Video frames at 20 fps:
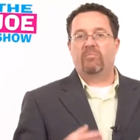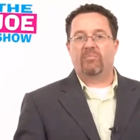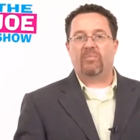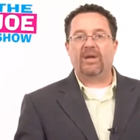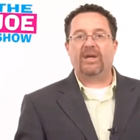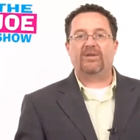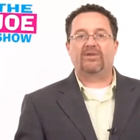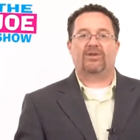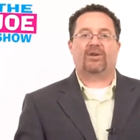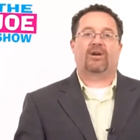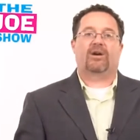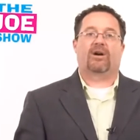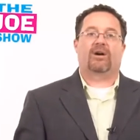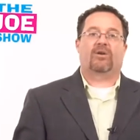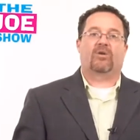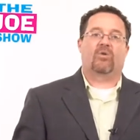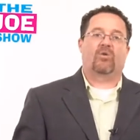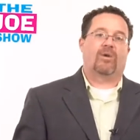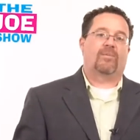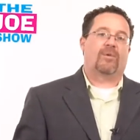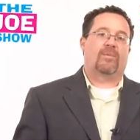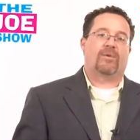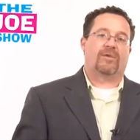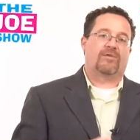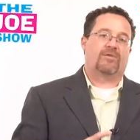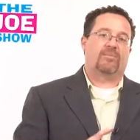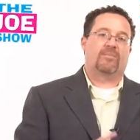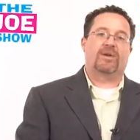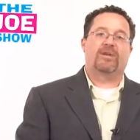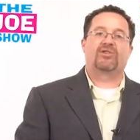beach equipment, whether
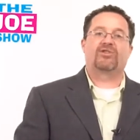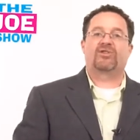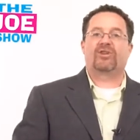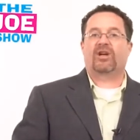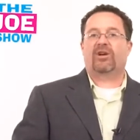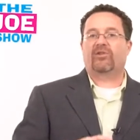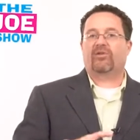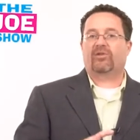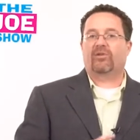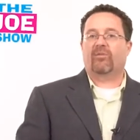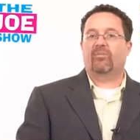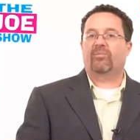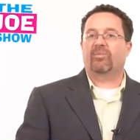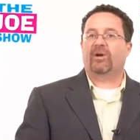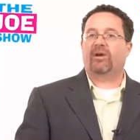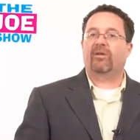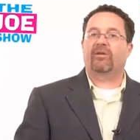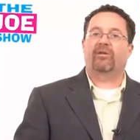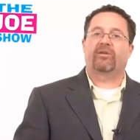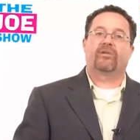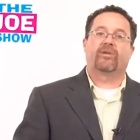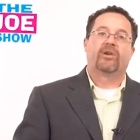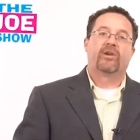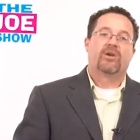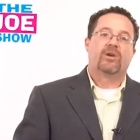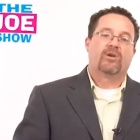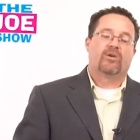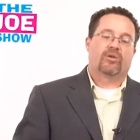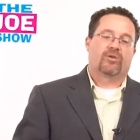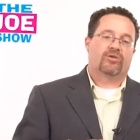it's beach chairs or umbrellas
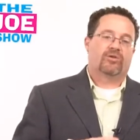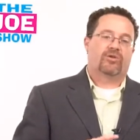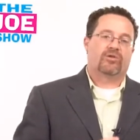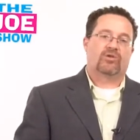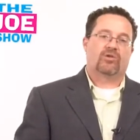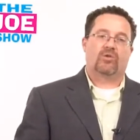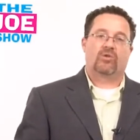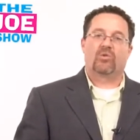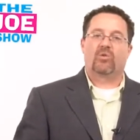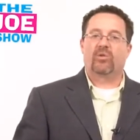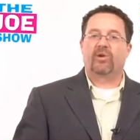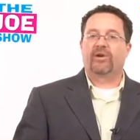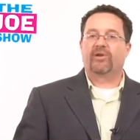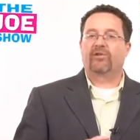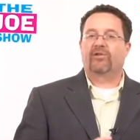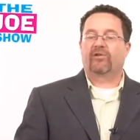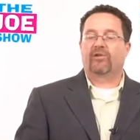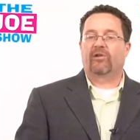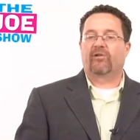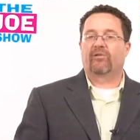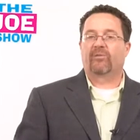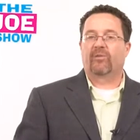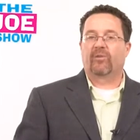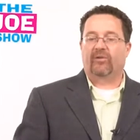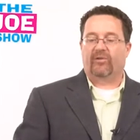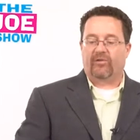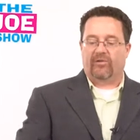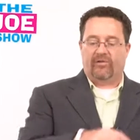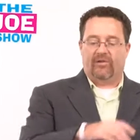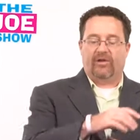or just toys,
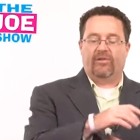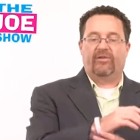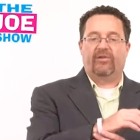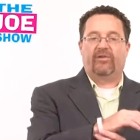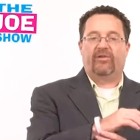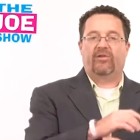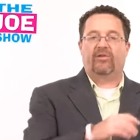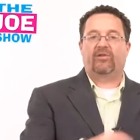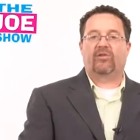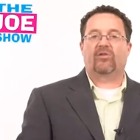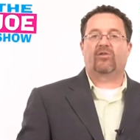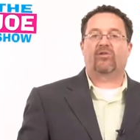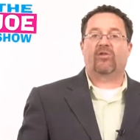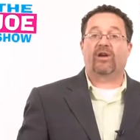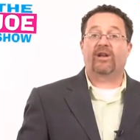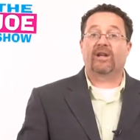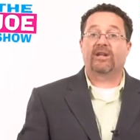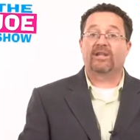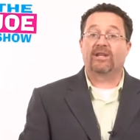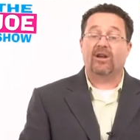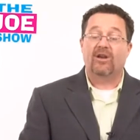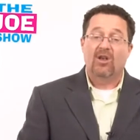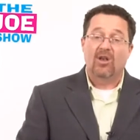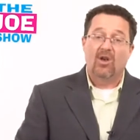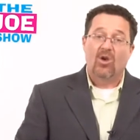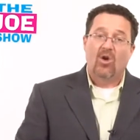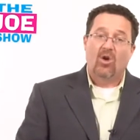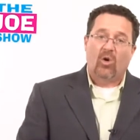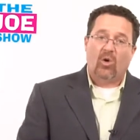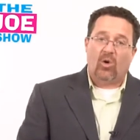surfboards and stuff, this is a great idea.
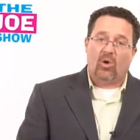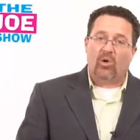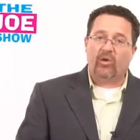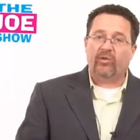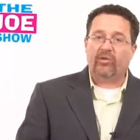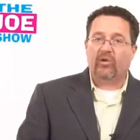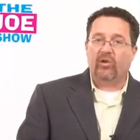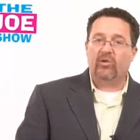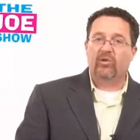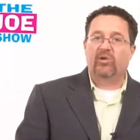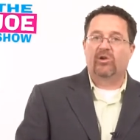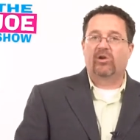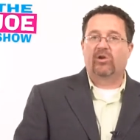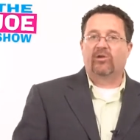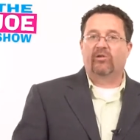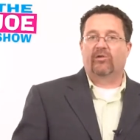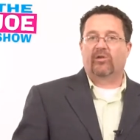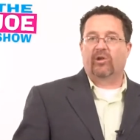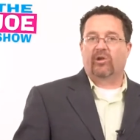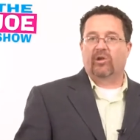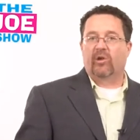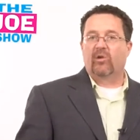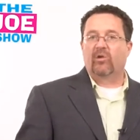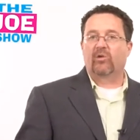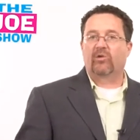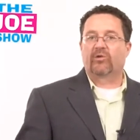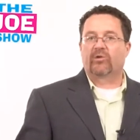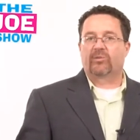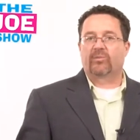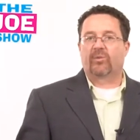Also good for the
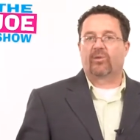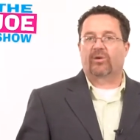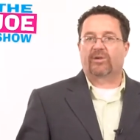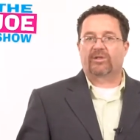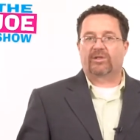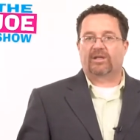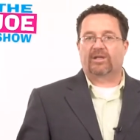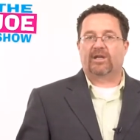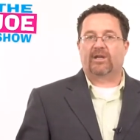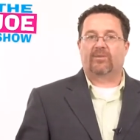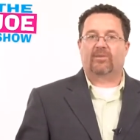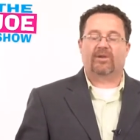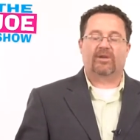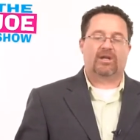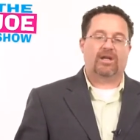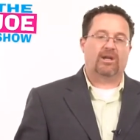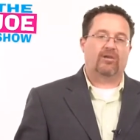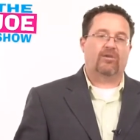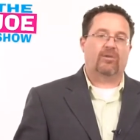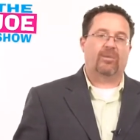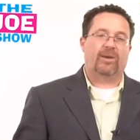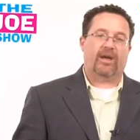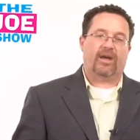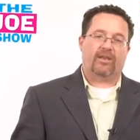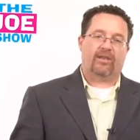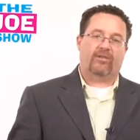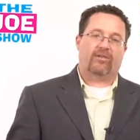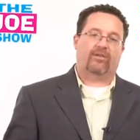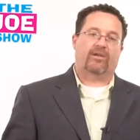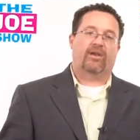local sports teams. And kids will be out
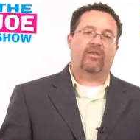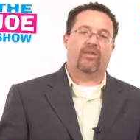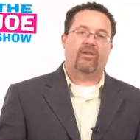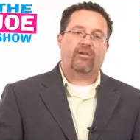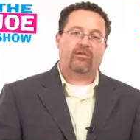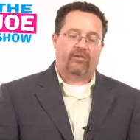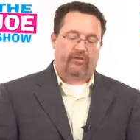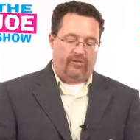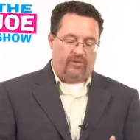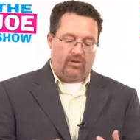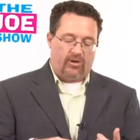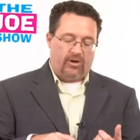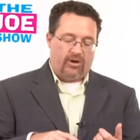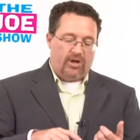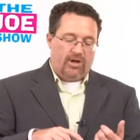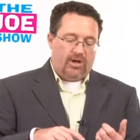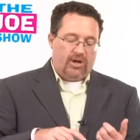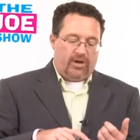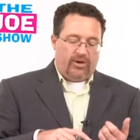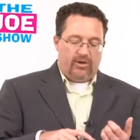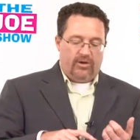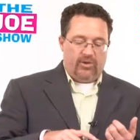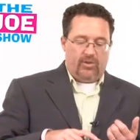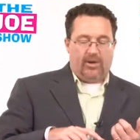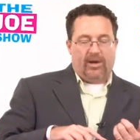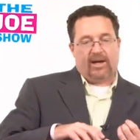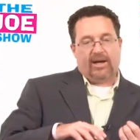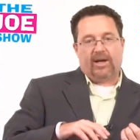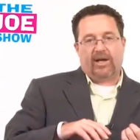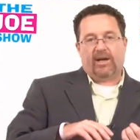in the sun this fall. You
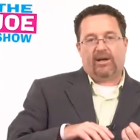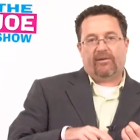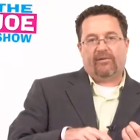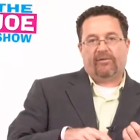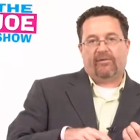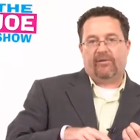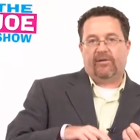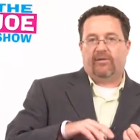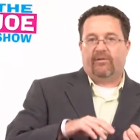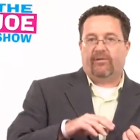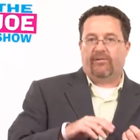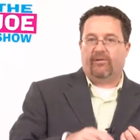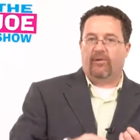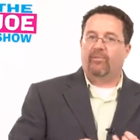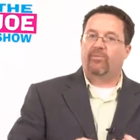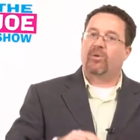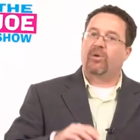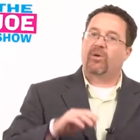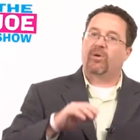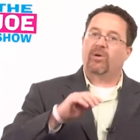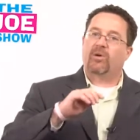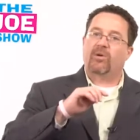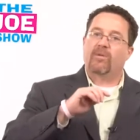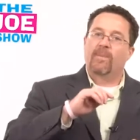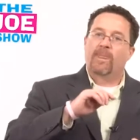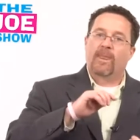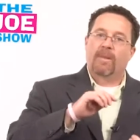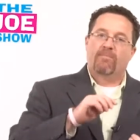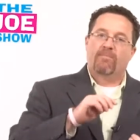have, you know, football,